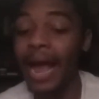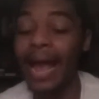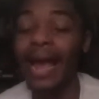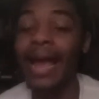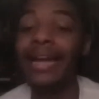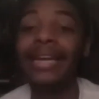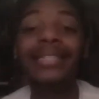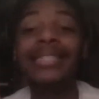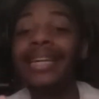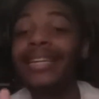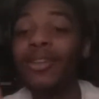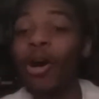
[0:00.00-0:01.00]
And his
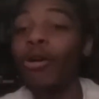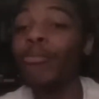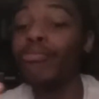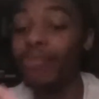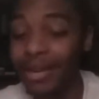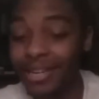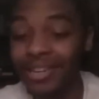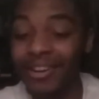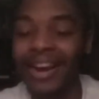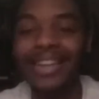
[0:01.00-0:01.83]
name is called Predator.